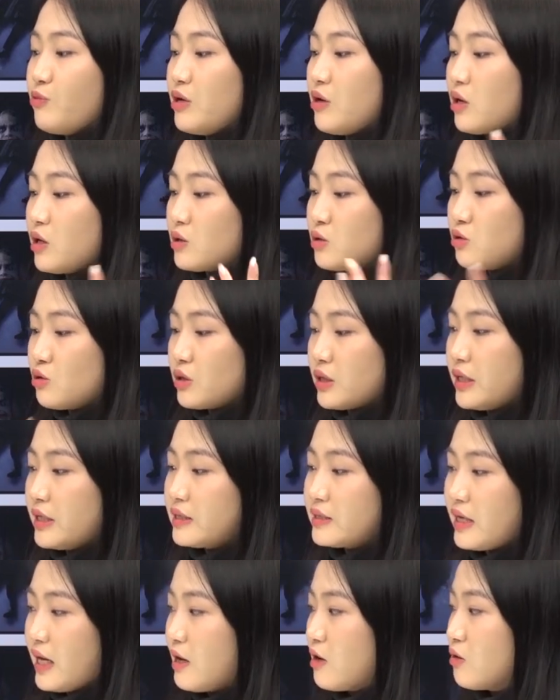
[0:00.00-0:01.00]
we are looking
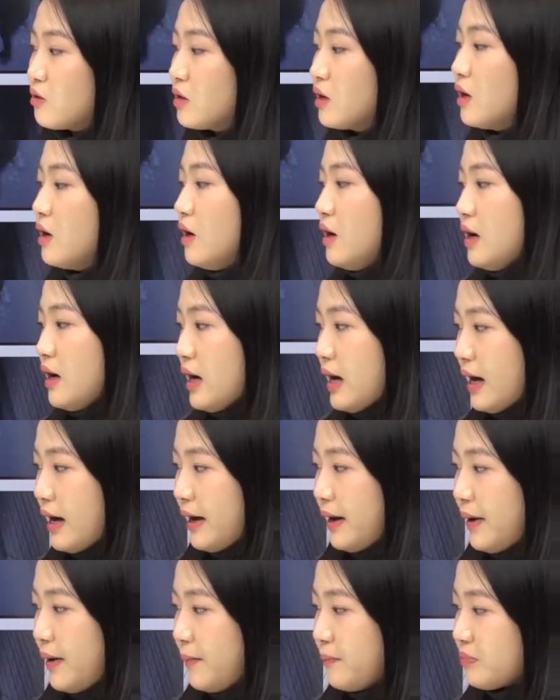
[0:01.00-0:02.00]
down.
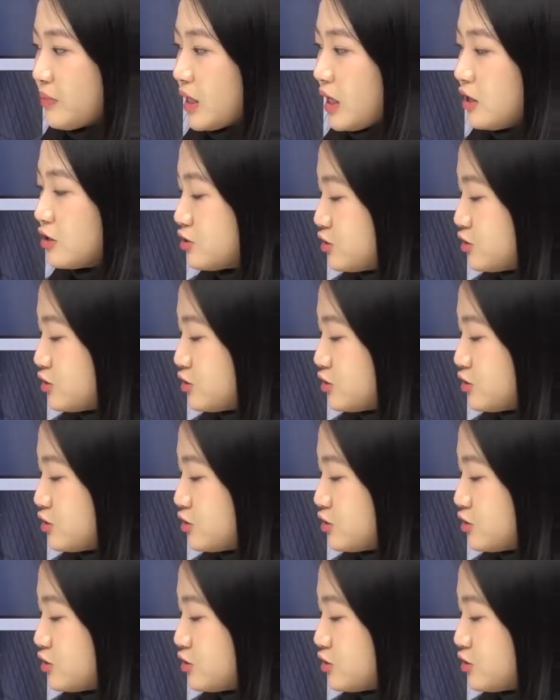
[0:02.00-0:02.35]
A